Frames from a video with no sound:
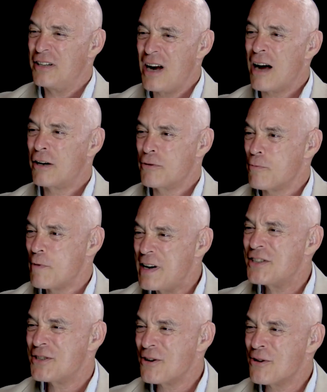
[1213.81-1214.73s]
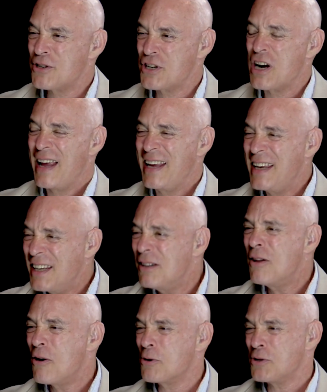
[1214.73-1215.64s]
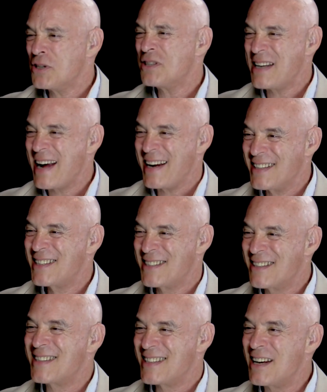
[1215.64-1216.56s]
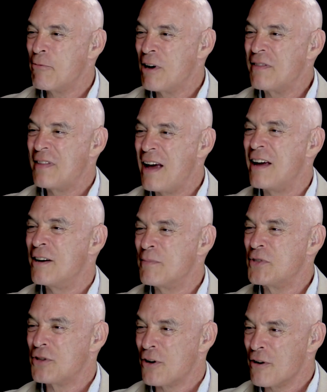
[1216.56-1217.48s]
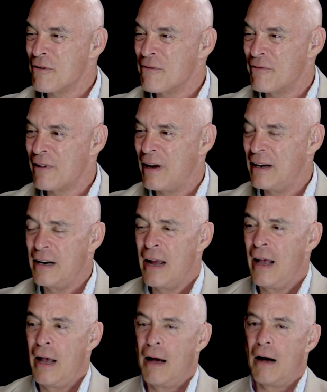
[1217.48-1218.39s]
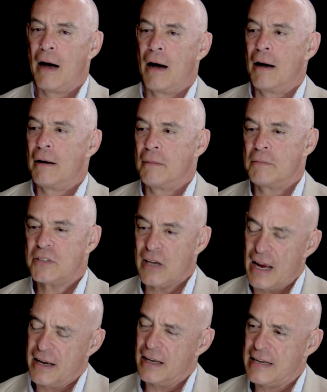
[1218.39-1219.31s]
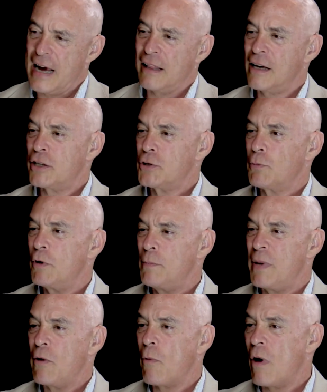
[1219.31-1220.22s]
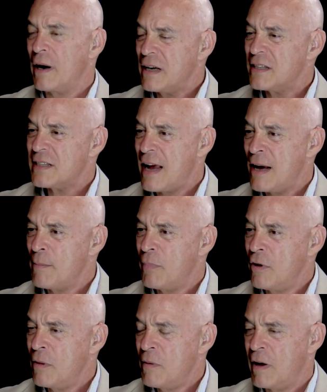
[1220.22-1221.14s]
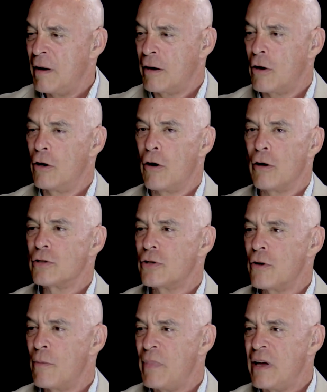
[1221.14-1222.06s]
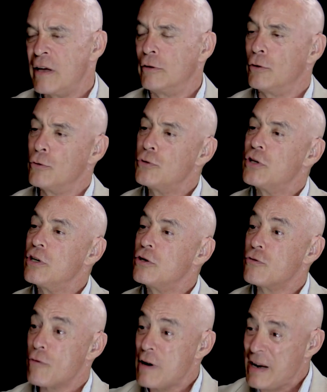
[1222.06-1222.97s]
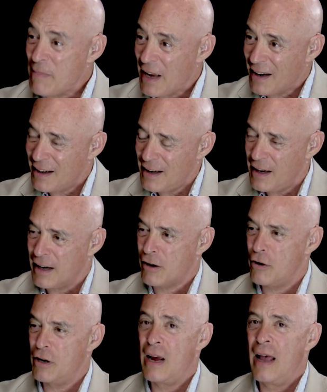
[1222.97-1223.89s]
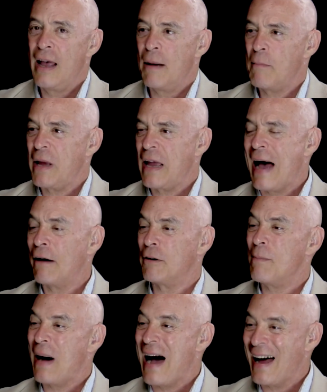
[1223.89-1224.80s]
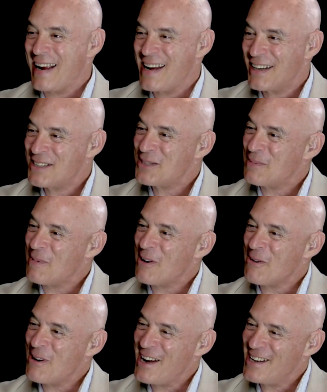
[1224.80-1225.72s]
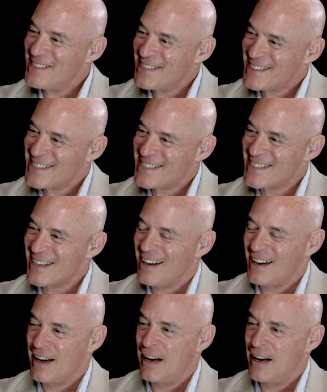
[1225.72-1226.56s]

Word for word: conduct research in those states to see what they observe. Exactly. And, psychedelics would be one example. It could also be lucid dreaming. It could be out-of-body experience.